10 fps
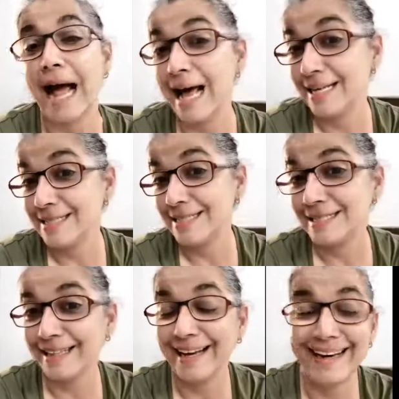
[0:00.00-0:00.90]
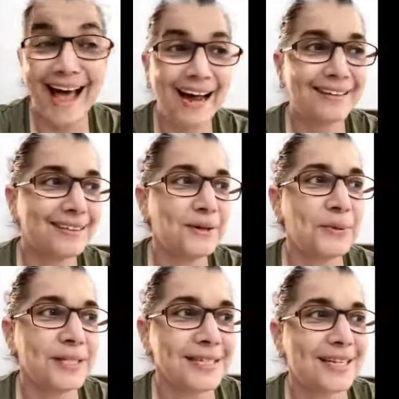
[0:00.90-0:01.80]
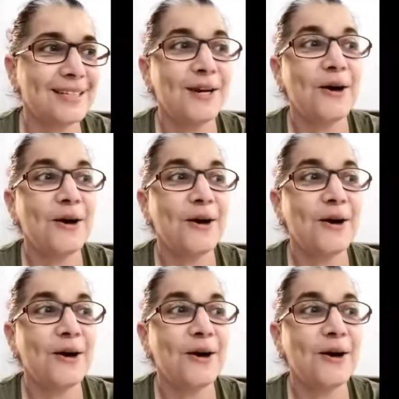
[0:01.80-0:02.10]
As an actor, what skill?